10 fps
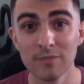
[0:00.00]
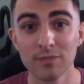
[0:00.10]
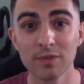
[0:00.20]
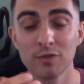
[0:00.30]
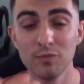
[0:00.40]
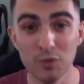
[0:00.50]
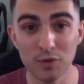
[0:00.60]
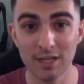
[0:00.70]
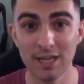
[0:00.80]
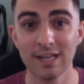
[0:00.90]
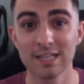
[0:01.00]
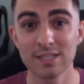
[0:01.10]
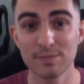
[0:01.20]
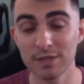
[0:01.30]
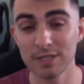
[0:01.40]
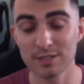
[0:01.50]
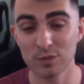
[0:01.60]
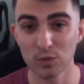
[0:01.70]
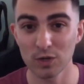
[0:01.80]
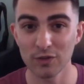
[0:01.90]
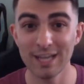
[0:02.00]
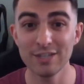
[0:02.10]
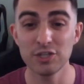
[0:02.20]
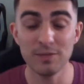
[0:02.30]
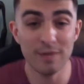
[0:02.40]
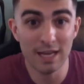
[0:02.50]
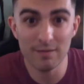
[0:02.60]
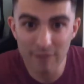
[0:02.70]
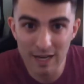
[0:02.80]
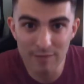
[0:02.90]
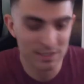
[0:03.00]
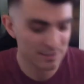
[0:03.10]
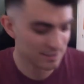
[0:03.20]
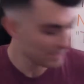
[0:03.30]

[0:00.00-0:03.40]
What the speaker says: communicate and experience the world. And she became famous.